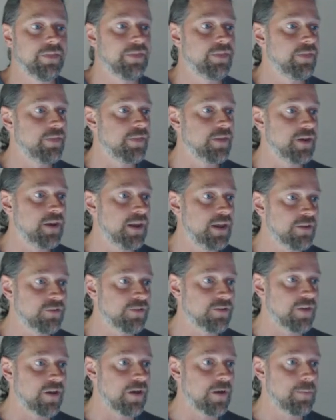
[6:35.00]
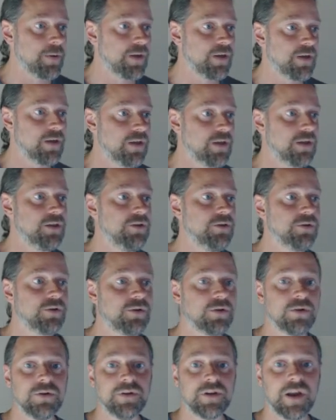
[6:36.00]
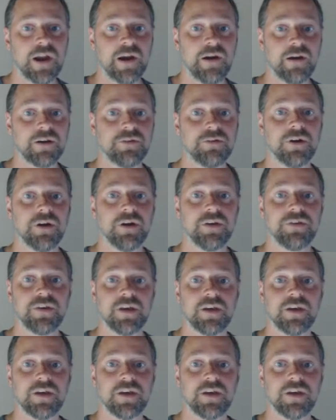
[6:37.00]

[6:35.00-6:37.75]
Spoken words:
The next step you could characterize